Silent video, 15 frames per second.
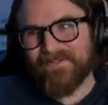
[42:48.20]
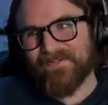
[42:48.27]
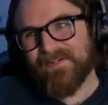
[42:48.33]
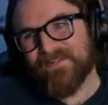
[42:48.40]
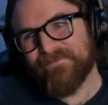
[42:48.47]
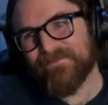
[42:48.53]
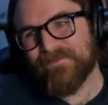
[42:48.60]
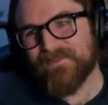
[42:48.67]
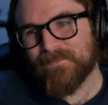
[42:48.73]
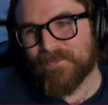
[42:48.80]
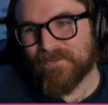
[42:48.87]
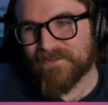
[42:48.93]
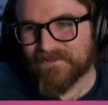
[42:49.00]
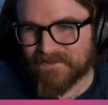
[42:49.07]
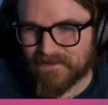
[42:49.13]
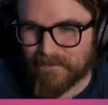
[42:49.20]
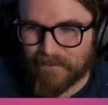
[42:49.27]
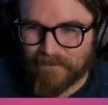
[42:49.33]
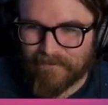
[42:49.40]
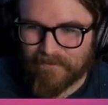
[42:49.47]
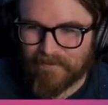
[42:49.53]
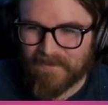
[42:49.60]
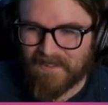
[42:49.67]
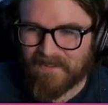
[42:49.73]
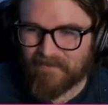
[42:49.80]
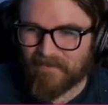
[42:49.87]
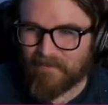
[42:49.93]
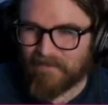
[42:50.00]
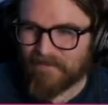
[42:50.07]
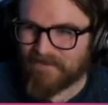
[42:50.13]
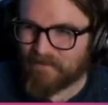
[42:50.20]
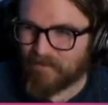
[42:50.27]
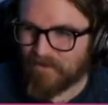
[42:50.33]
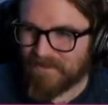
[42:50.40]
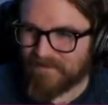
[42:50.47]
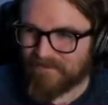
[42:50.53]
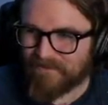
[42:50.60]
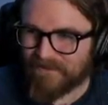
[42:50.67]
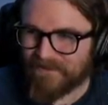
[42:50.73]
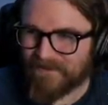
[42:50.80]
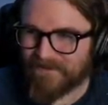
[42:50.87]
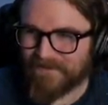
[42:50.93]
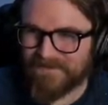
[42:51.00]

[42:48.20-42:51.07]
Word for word: Uh, 50 points on the board for Bob for his bravery.